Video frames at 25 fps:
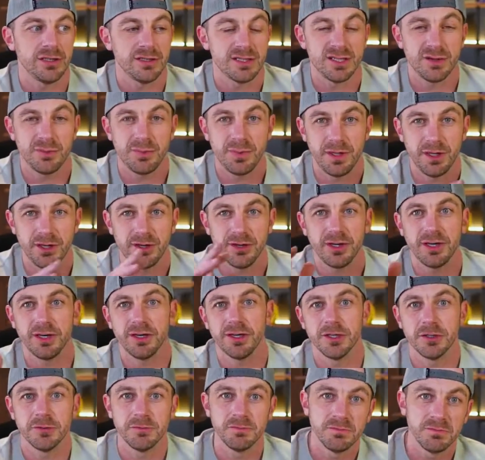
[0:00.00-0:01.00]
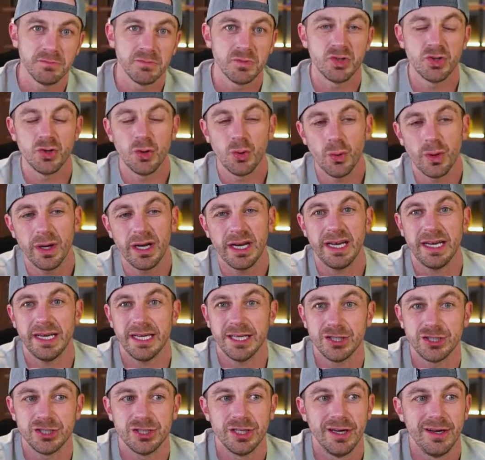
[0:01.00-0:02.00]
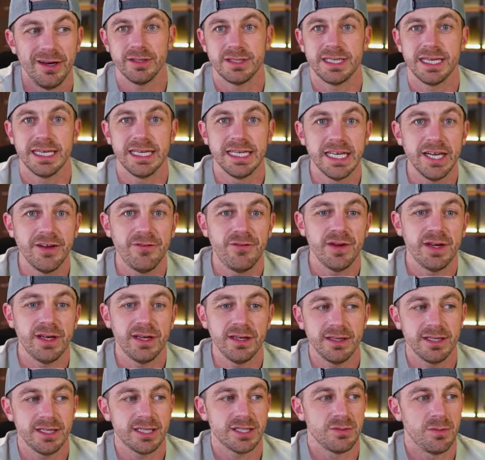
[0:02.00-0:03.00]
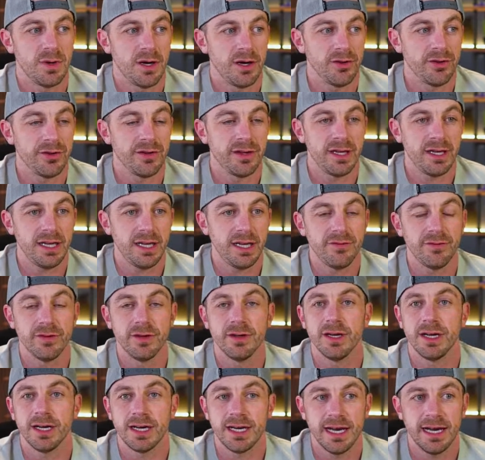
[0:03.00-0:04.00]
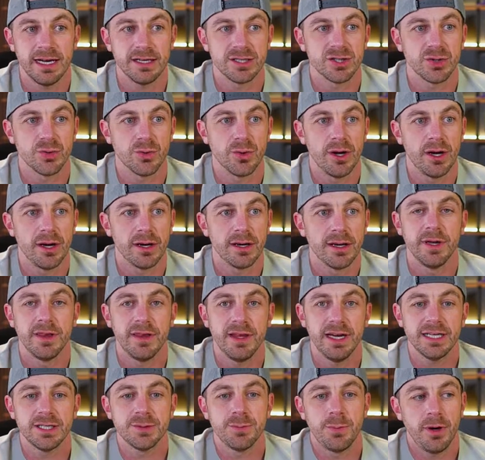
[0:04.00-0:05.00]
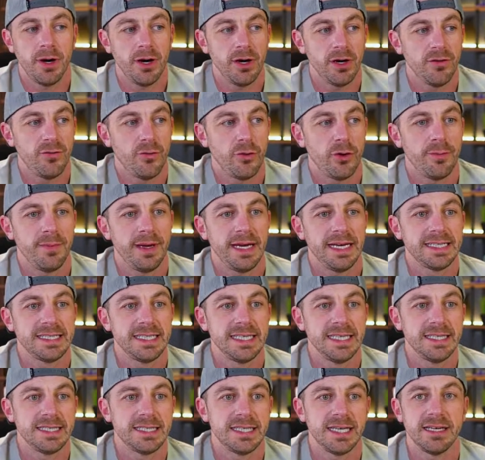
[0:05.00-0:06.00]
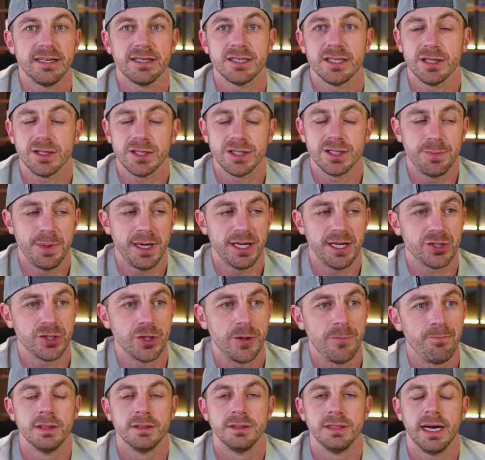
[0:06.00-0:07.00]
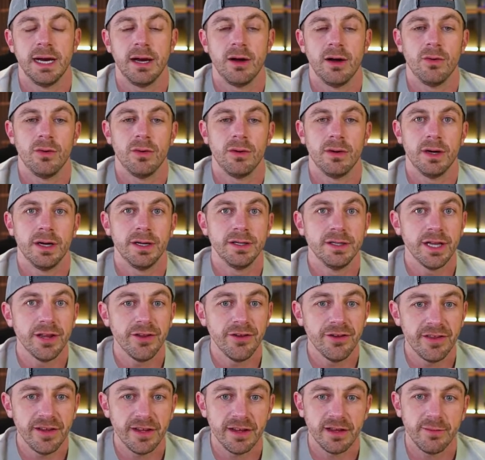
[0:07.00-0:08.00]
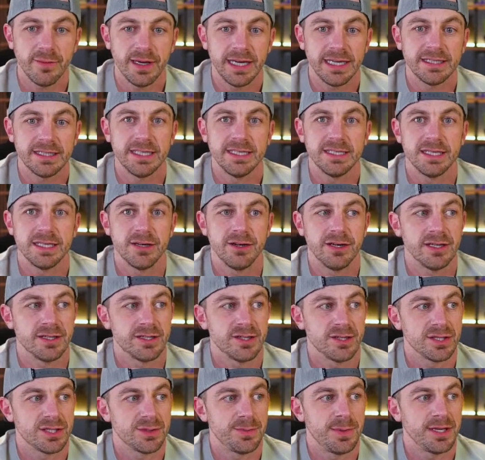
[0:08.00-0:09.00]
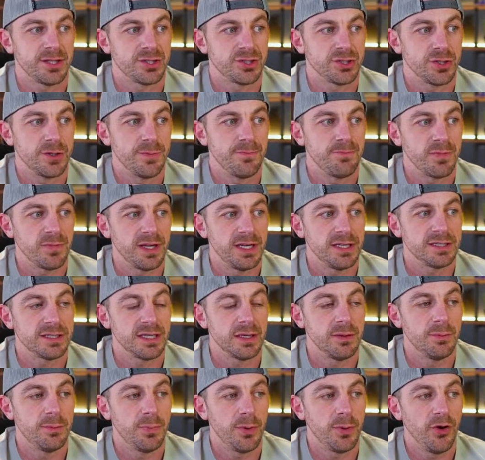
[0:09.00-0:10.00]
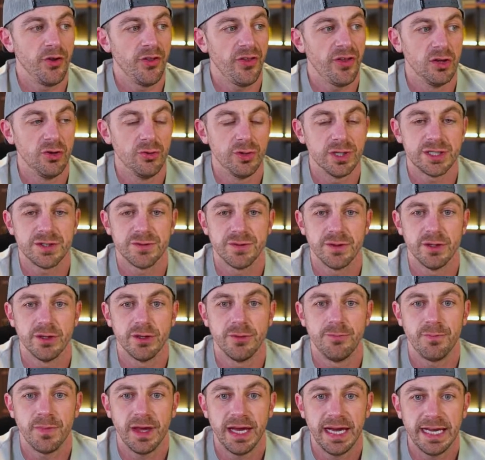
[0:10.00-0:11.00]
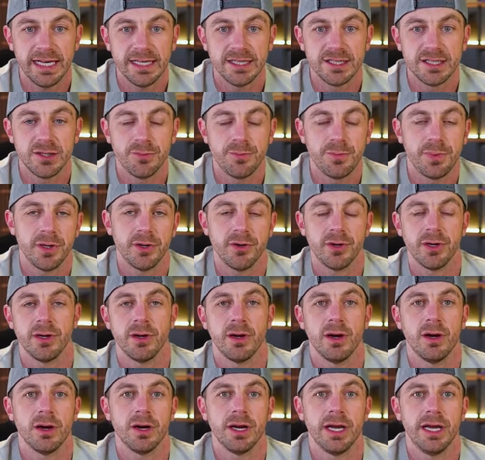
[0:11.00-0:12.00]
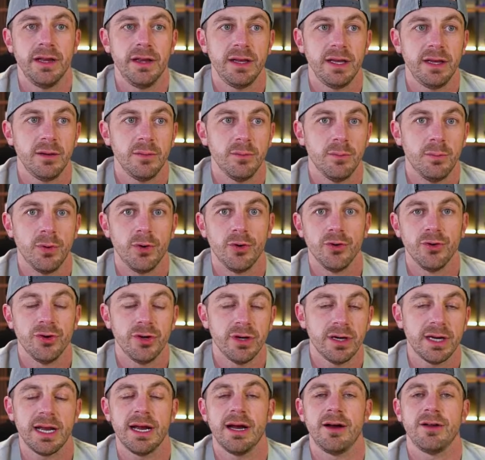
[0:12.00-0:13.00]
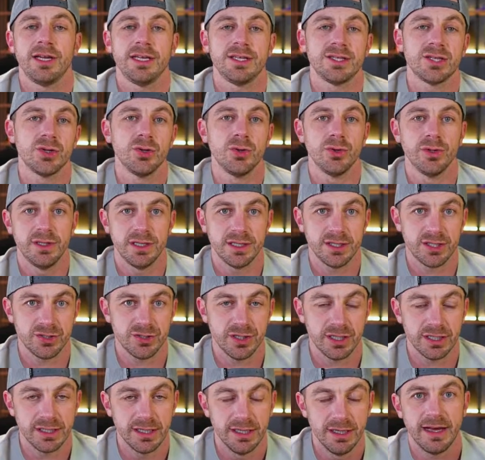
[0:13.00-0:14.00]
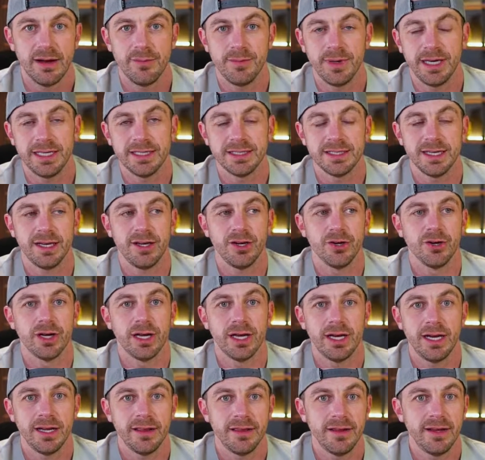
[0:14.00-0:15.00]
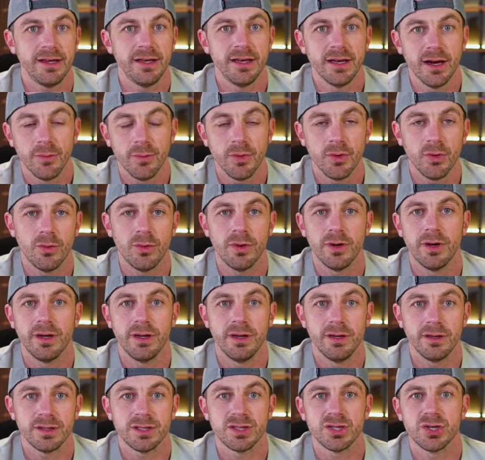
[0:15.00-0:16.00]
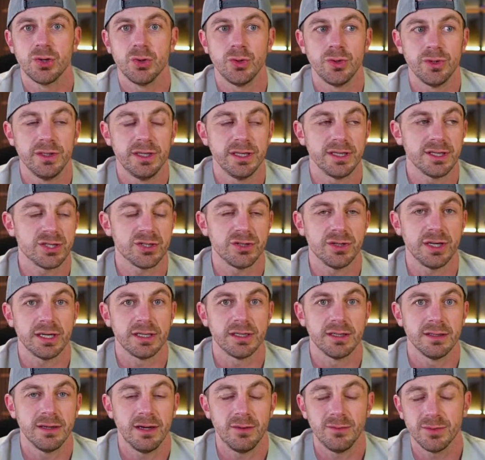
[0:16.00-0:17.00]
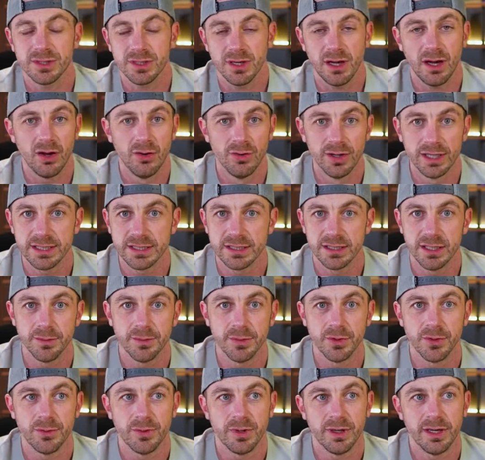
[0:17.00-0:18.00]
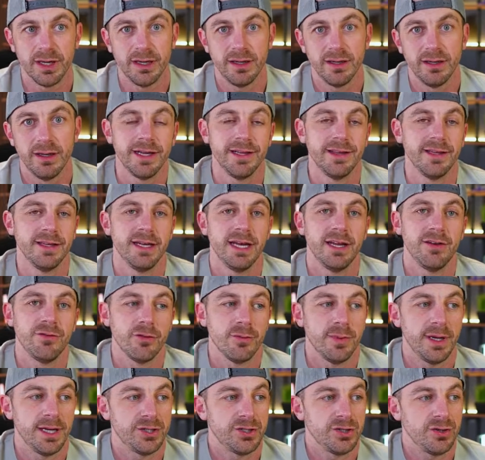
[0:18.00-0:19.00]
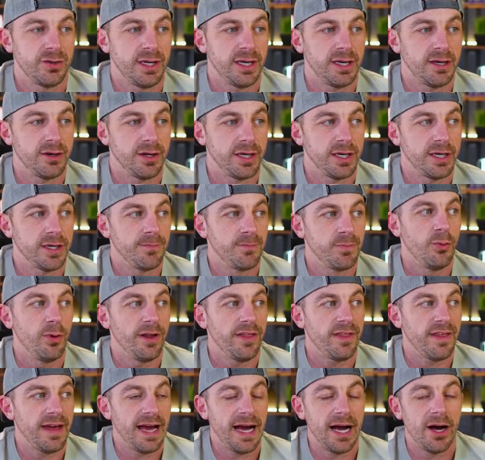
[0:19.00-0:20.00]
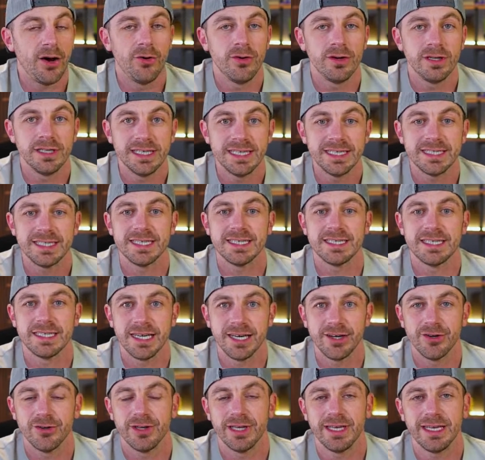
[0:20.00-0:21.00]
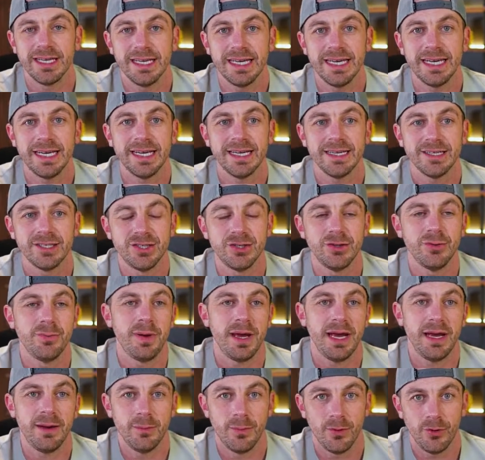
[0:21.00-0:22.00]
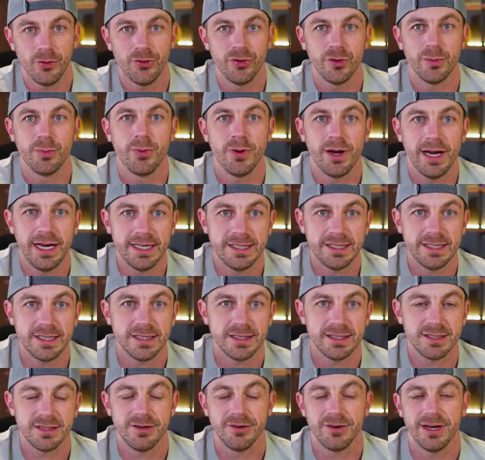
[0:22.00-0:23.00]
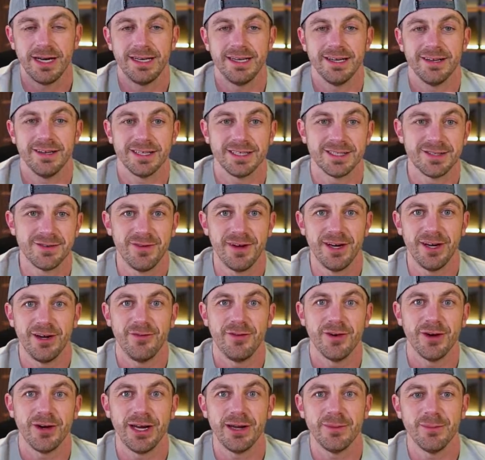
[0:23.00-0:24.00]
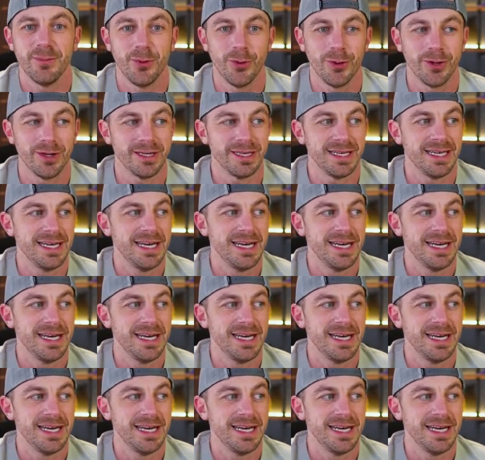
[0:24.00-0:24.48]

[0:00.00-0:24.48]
Superior, 20-ish, significantly smaller than even a Castle Rock, but that's part of what makes these things so special. Now, another thing that makes these areas so special is that both Louisville and Superior are in the Boulder County School District. That means that you're getting the #1 school district, almost always #1 in the Denver metro area, without necessarily needing to pay Boulder prices. All right, now that's very, very important.